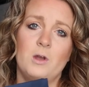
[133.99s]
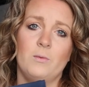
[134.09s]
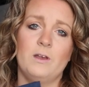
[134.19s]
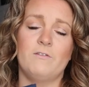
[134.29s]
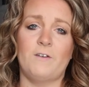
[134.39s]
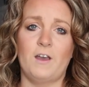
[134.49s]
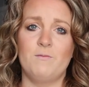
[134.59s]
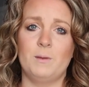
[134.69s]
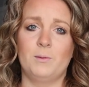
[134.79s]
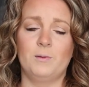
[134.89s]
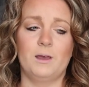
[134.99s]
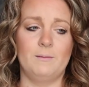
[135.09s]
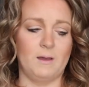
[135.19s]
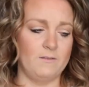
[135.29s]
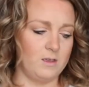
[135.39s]
We have 5 people in
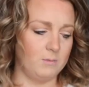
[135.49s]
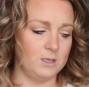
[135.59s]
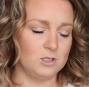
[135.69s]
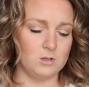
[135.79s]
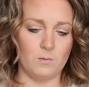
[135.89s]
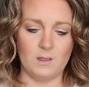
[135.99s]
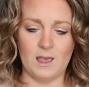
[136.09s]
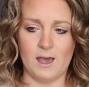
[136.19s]
my family, so I